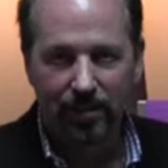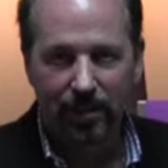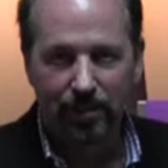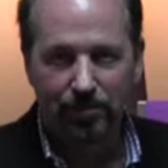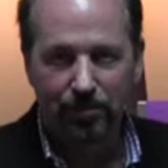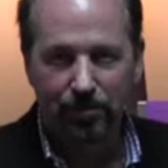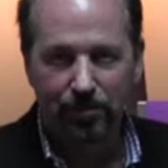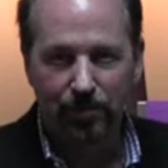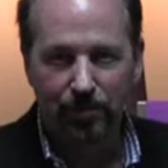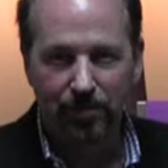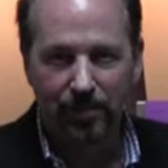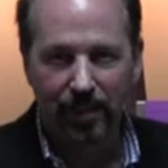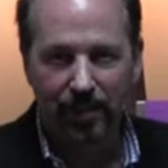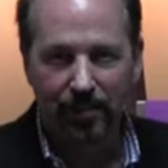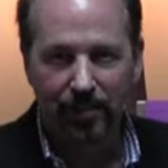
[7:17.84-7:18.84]
That's where the
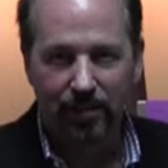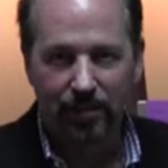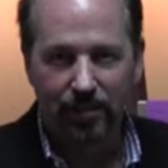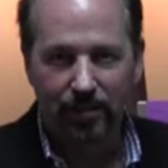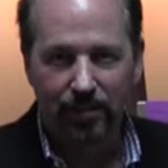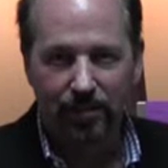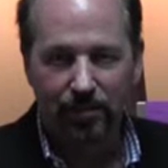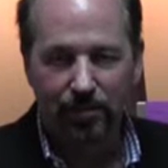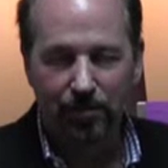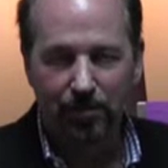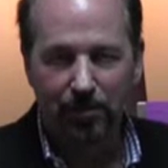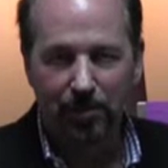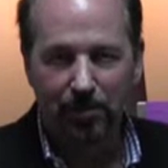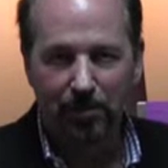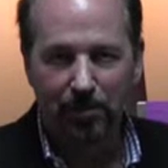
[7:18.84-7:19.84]
food's at. So
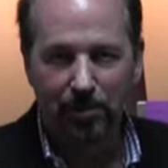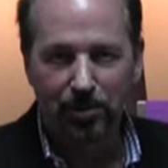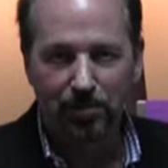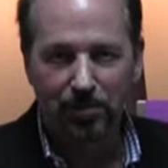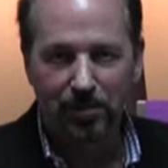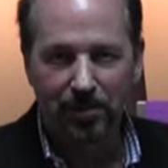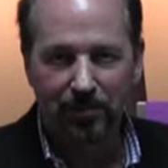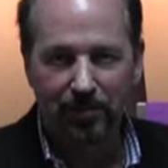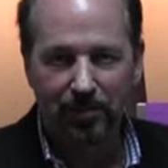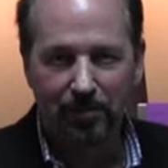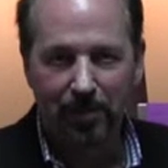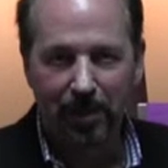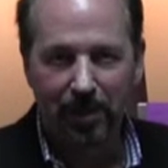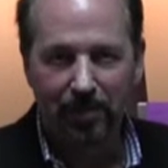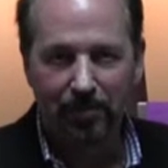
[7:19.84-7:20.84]
you want to be more specific
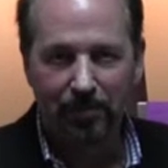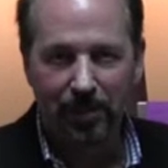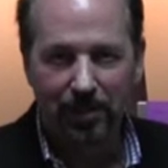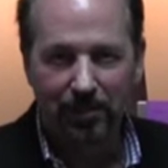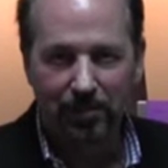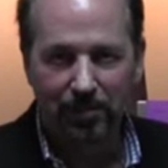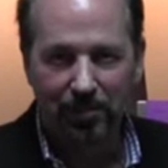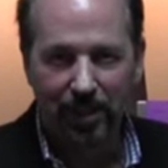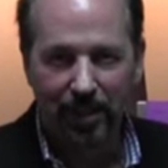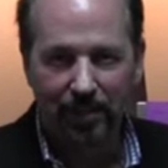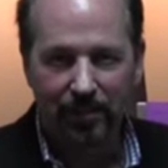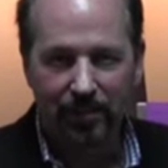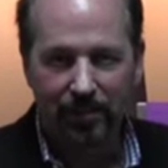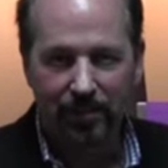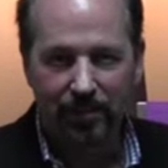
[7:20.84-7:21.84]
about it? We can do
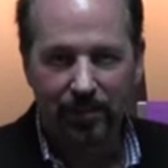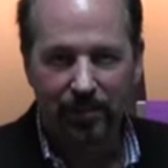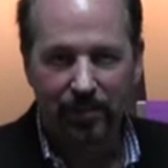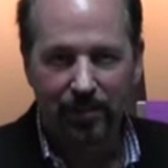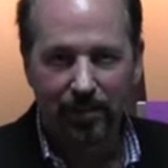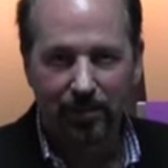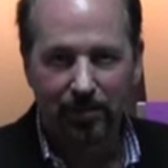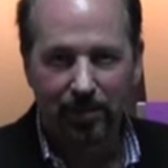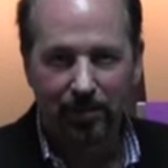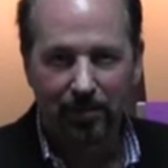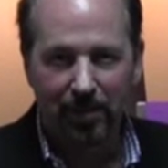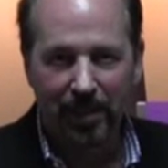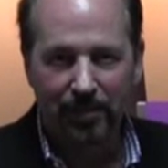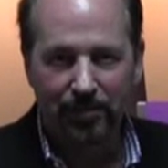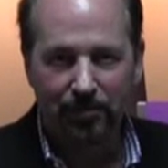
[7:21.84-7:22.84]
that. We can
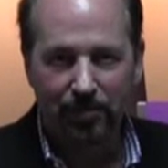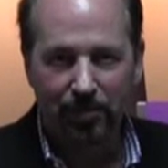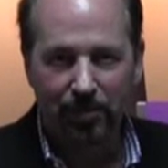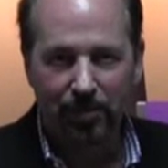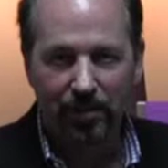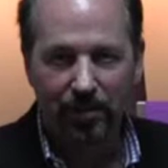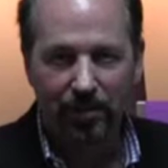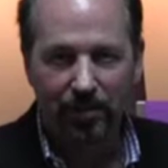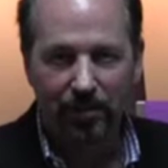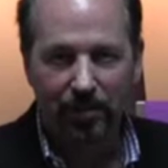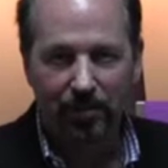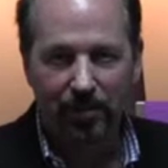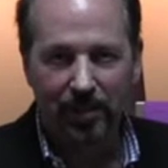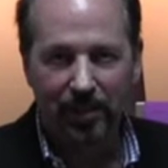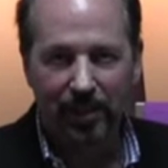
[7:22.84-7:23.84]
match it for you.
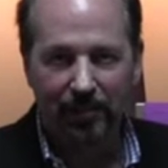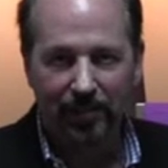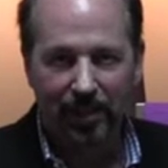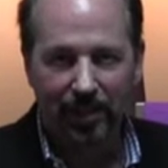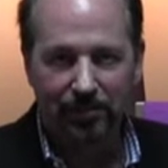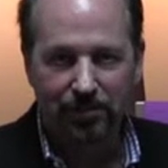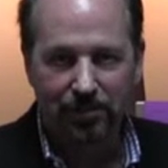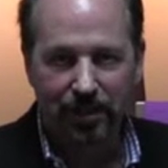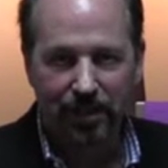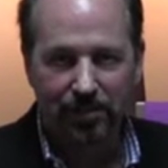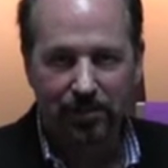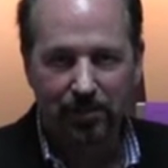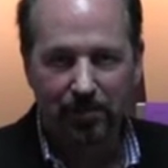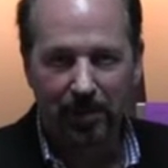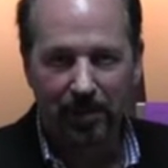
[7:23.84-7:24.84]
We can have a
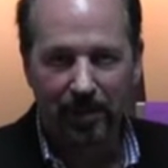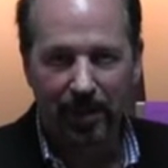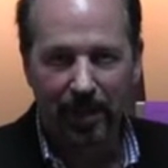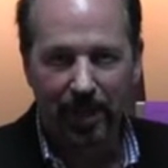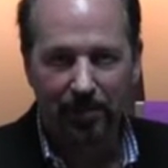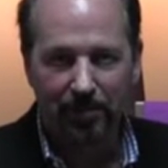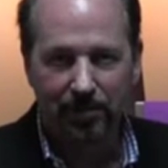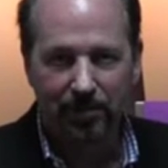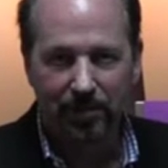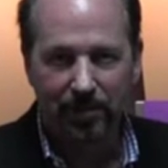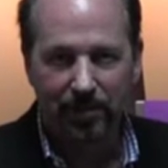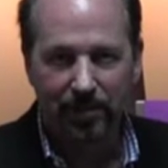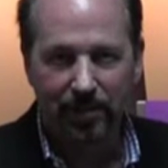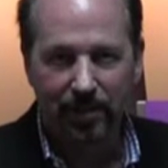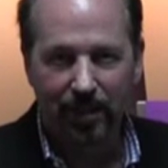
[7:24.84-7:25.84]
consultation and make that happen.
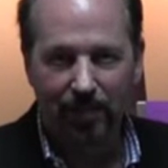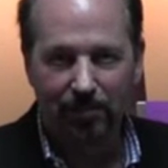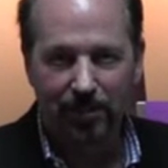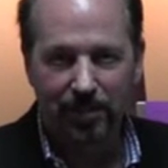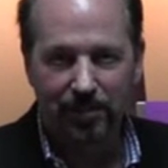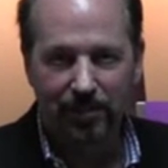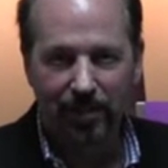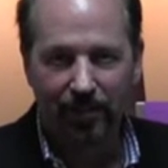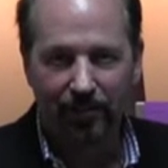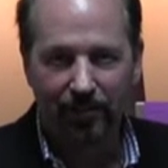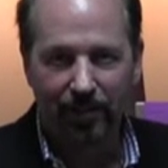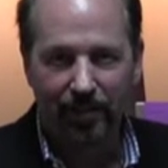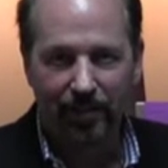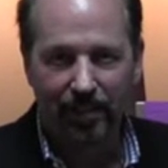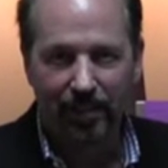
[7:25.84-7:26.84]
God bless you. Have a
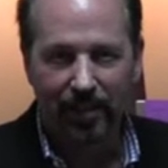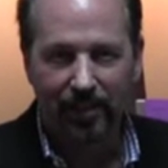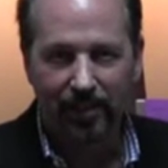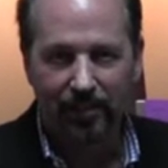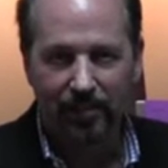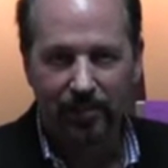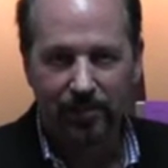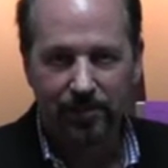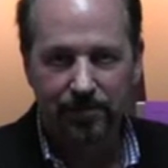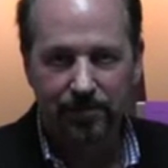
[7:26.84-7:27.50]
great day.